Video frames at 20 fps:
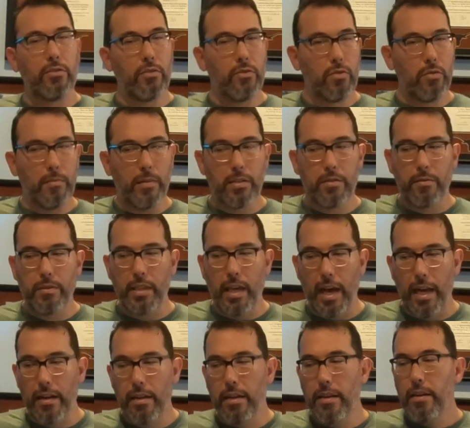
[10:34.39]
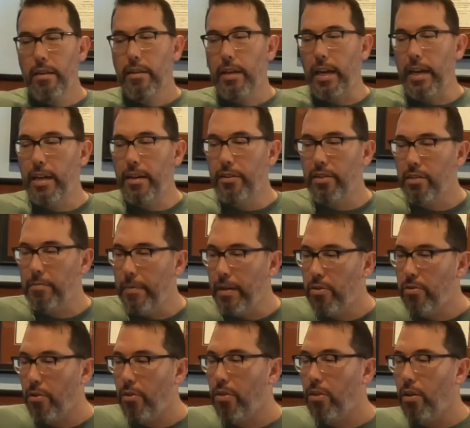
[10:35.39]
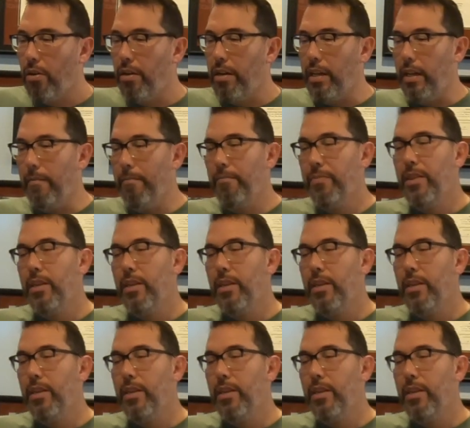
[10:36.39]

to do too much with that. Okay, here is measure 30.